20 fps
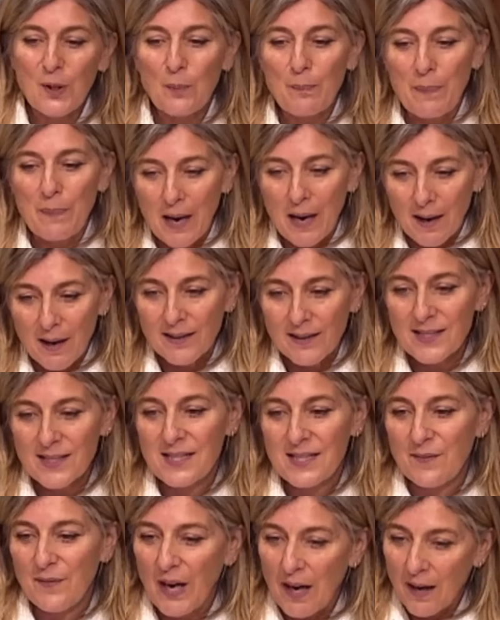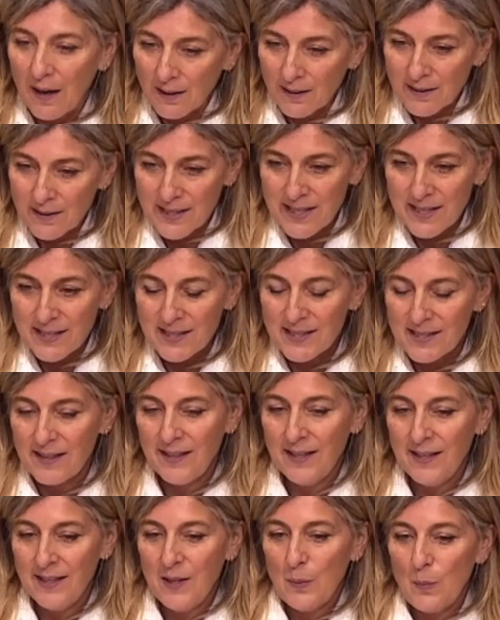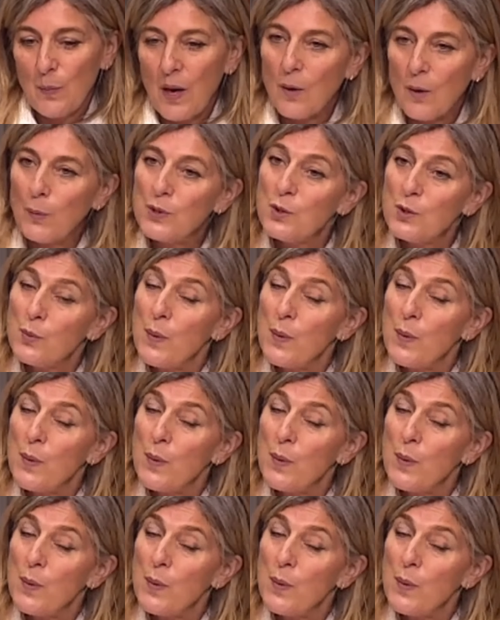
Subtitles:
parts of artists whilst